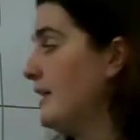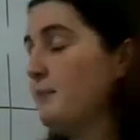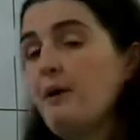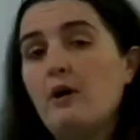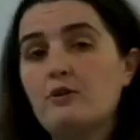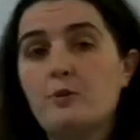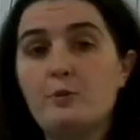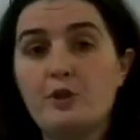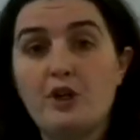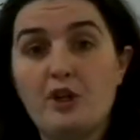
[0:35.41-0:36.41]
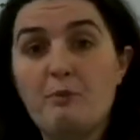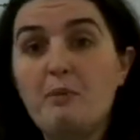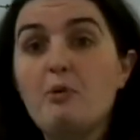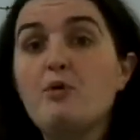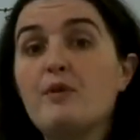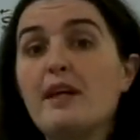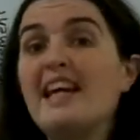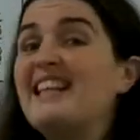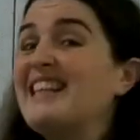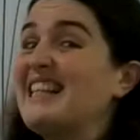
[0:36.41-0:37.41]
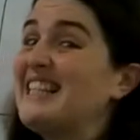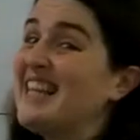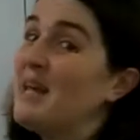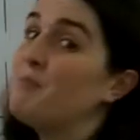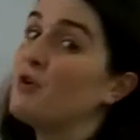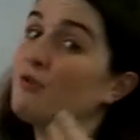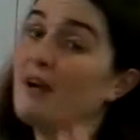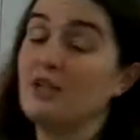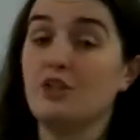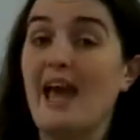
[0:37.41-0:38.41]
that the particles are going to be moving in the same direction,